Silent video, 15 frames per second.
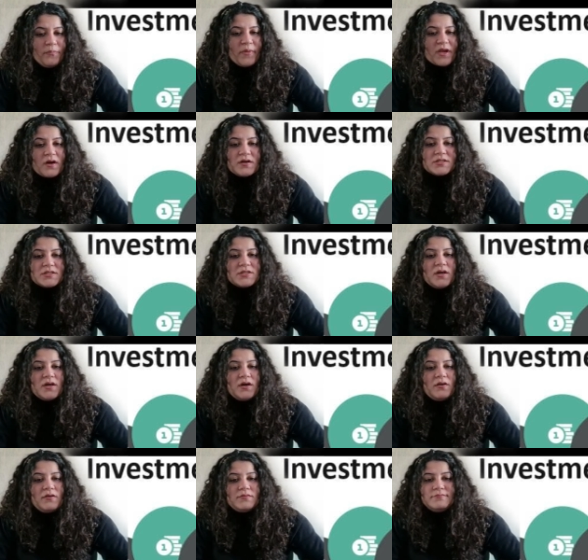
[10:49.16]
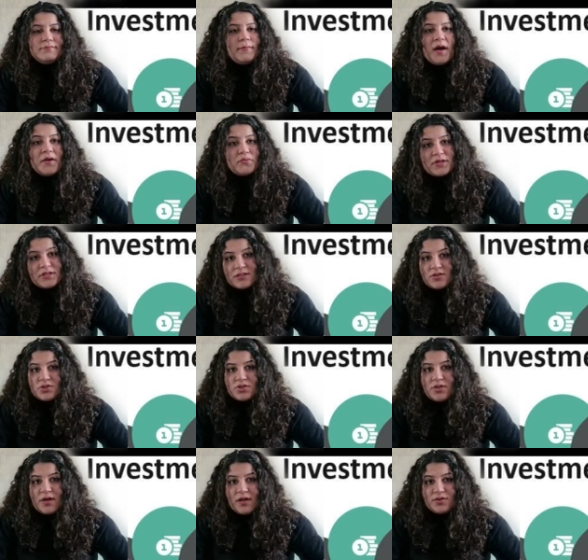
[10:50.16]
Because my
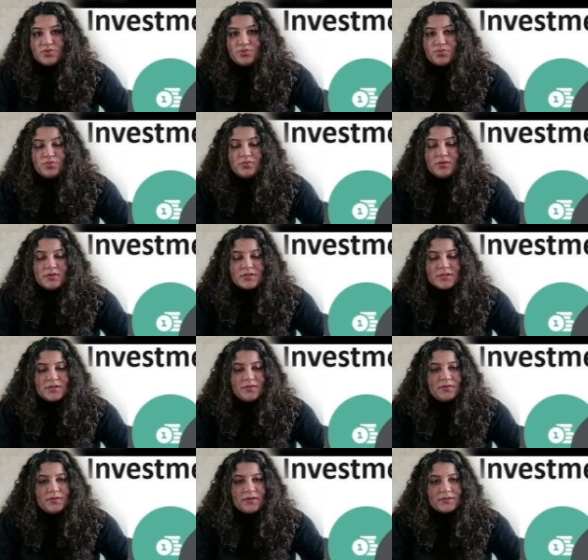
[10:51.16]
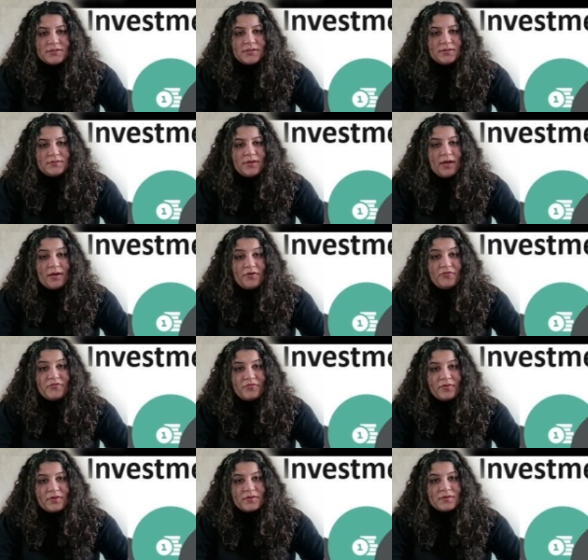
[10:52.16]
research that I do still not
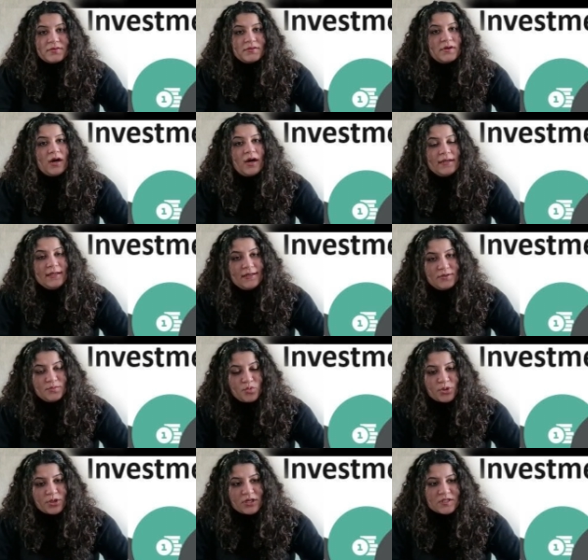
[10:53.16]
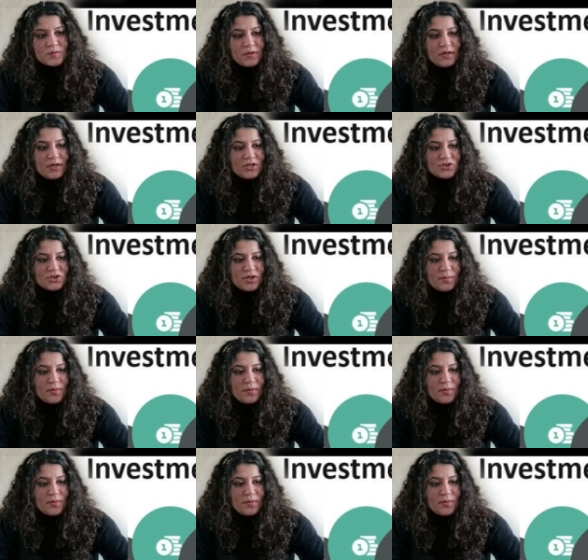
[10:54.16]
enough. I need more explanation